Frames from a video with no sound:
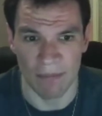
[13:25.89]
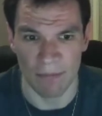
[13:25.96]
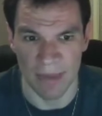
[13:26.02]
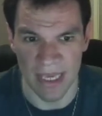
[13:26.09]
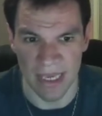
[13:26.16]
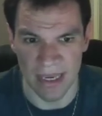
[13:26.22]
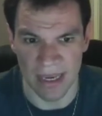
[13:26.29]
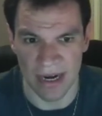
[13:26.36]

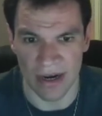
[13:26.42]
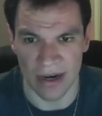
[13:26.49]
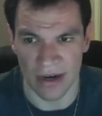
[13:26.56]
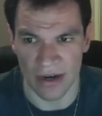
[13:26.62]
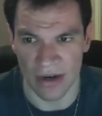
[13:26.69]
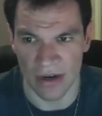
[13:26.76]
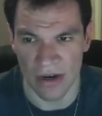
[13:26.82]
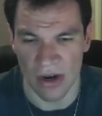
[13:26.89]

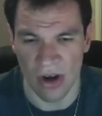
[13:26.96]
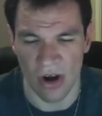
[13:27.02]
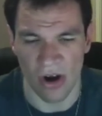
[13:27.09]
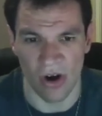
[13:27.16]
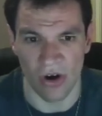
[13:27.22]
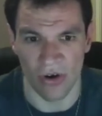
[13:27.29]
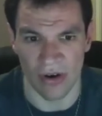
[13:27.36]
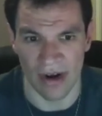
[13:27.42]
bigger
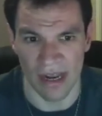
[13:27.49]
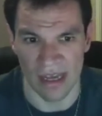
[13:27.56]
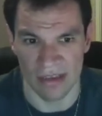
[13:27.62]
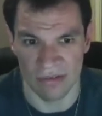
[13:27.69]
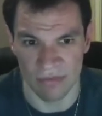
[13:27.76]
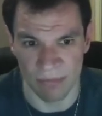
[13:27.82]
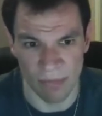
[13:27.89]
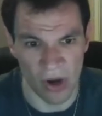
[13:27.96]
or a
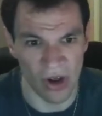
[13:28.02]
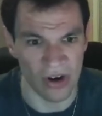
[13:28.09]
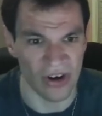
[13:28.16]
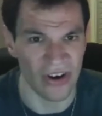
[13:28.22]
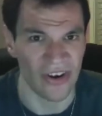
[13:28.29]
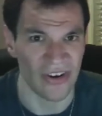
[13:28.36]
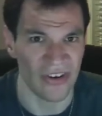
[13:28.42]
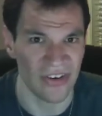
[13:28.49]

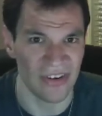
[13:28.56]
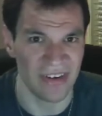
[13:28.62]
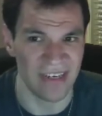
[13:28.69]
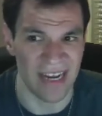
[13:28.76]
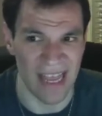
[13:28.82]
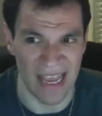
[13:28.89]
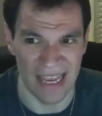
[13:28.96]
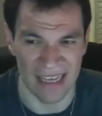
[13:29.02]
smaller
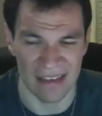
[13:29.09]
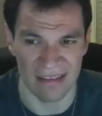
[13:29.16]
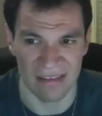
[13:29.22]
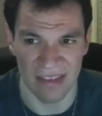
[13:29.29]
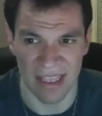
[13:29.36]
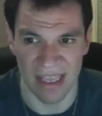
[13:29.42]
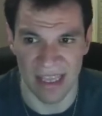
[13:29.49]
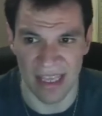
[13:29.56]

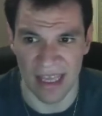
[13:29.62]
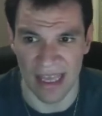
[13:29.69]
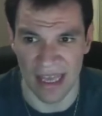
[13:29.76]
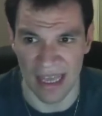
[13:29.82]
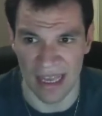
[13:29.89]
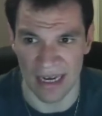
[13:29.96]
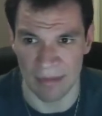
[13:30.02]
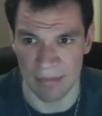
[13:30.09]
next
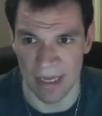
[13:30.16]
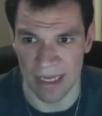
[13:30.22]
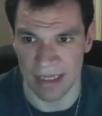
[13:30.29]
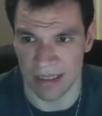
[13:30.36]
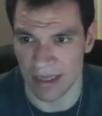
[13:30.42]
element.